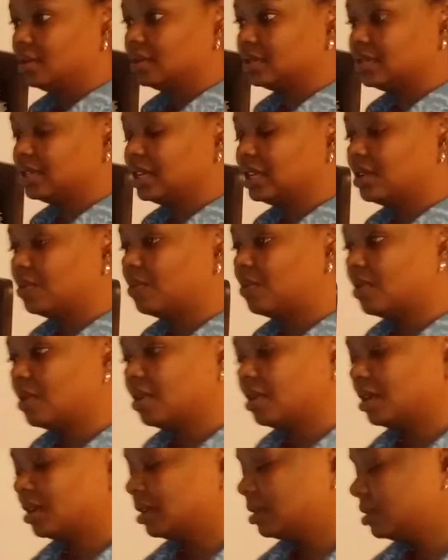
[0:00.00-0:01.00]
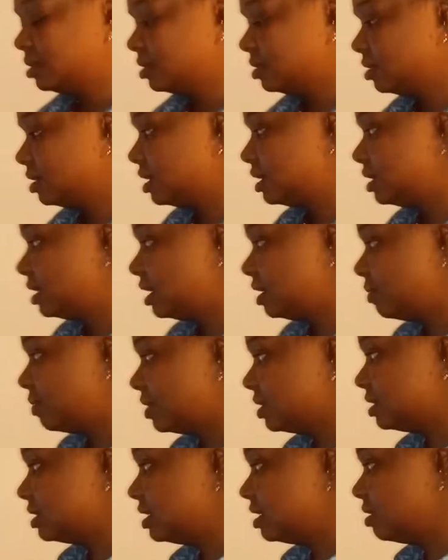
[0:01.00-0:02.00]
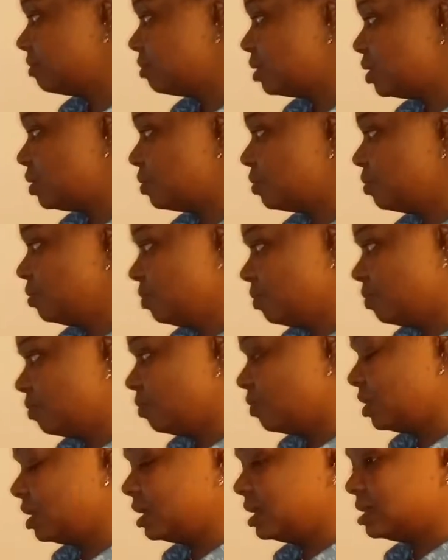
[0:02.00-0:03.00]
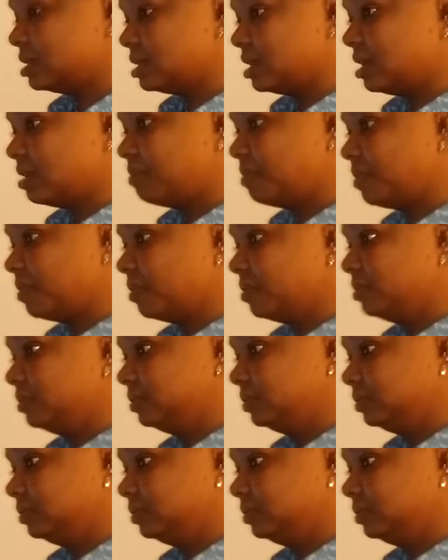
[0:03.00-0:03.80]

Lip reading: Can anyone tell me one example?